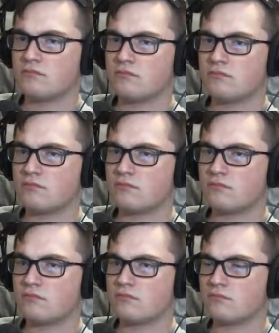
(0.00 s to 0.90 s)

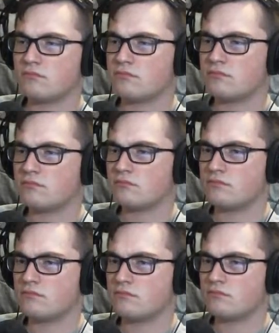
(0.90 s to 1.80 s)
Batteries online.
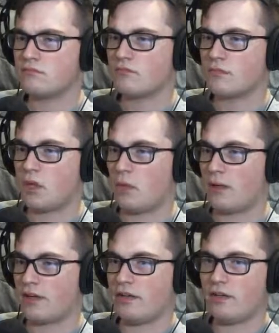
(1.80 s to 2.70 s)
Oh
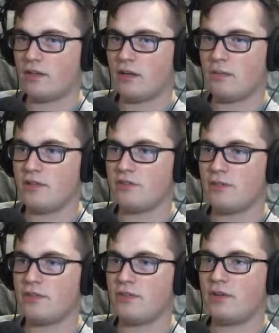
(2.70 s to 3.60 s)
my god, how many
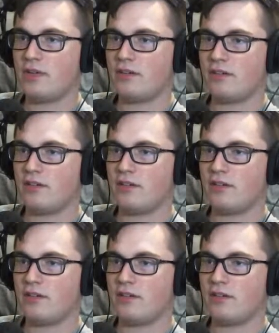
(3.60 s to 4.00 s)
ships did you get?